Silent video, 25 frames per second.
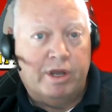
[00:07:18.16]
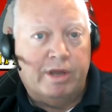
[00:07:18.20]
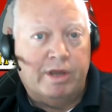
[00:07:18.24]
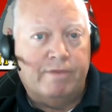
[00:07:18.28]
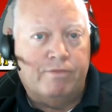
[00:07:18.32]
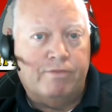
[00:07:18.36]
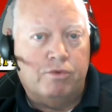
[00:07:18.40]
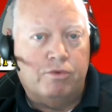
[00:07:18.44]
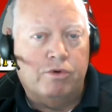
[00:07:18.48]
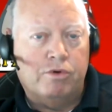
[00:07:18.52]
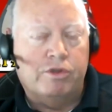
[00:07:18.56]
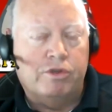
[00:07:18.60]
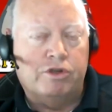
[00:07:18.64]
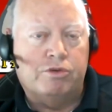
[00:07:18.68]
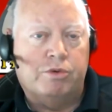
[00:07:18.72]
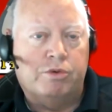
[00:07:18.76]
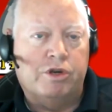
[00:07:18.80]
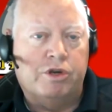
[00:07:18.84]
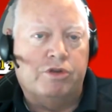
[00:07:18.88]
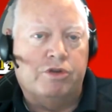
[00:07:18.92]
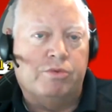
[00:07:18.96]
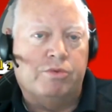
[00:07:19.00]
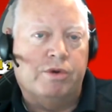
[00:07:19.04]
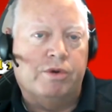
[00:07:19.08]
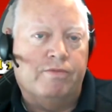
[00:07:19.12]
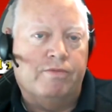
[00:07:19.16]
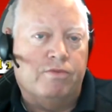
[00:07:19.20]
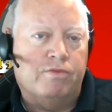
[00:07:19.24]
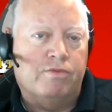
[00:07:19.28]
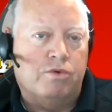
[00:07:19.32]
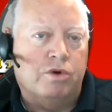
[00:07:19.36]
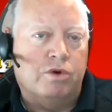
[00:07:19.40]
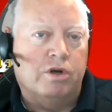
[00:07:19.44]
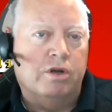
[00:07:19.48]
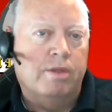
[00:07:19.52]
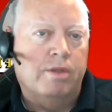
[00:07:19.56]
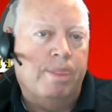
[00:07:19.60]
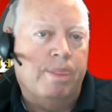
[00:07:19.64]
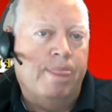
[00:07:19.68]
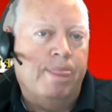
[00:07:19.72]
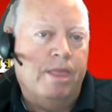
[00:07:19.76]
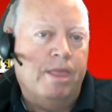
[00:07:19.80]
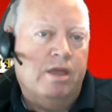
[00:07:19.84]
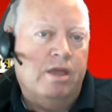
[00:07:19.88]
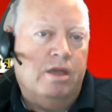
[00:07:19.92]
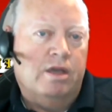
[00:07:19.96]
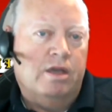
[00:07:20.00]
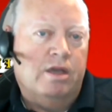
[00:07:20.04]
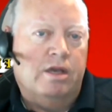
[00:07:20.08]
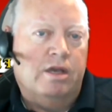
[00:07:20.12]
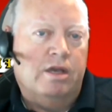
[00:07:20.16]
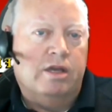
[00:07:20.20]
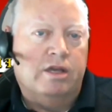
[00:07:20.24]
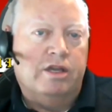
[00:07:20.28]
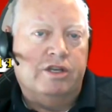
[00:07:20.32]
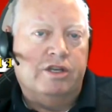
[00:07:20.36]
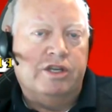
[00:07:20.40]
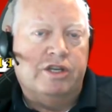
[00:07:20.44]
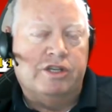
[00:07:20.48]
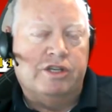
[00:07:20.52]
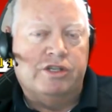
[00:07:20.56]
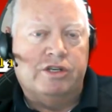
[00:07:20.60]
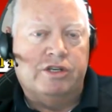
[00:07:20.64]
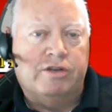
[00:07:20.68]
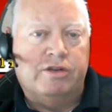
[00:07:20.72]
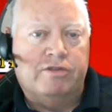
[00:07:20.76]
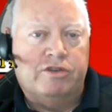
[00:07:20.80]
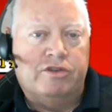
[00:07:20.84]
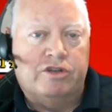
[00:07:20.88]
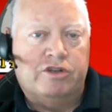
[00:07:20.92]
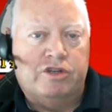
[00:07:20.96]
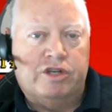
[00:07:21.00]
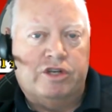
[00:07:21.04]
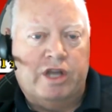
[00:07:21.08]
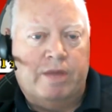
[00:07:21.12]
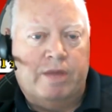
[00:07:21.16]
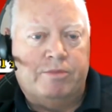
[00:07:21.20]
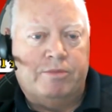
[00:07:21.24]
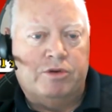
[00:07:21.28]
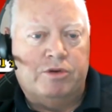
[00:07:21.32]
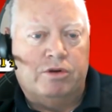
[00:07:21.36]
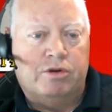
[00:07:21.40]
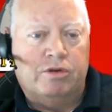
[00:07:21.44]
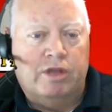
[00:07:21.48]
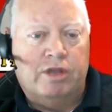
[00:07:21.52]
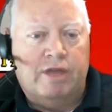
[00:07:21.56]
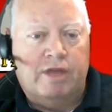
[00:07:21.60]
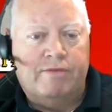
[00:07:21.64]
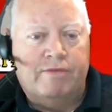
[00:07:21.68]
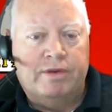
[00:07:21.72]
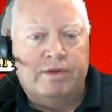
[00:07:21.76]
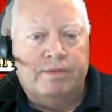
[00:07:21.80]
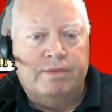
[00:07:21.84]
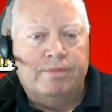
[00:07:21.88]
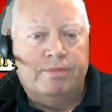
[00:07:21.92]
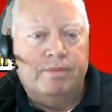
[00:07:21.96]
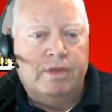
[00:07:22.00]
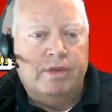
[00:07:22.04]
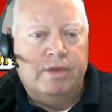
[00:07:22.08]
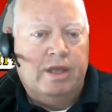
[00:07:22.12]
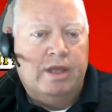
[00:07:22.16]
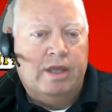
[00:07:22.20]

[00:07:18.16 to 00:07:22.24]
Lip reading: bringing forward the 2024 edition of Chapter 11.